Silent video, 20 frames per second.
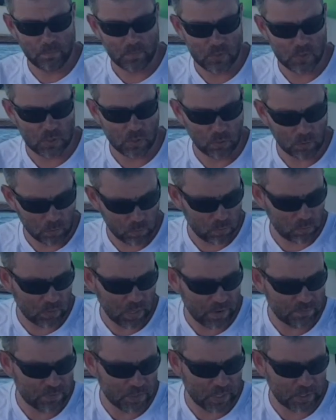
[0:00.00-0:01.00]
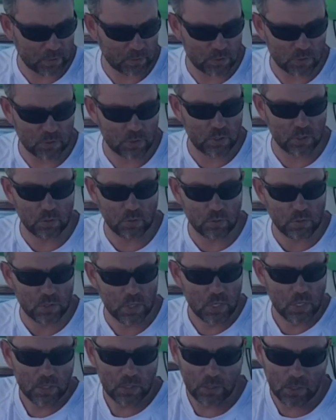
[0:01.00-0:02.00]
So life jackets are huge.
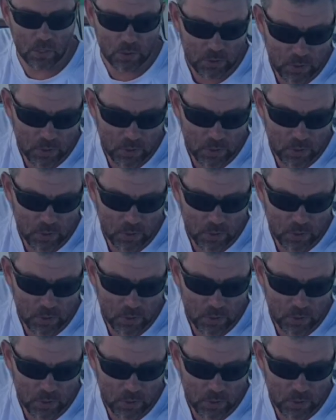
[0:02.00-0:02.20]
The other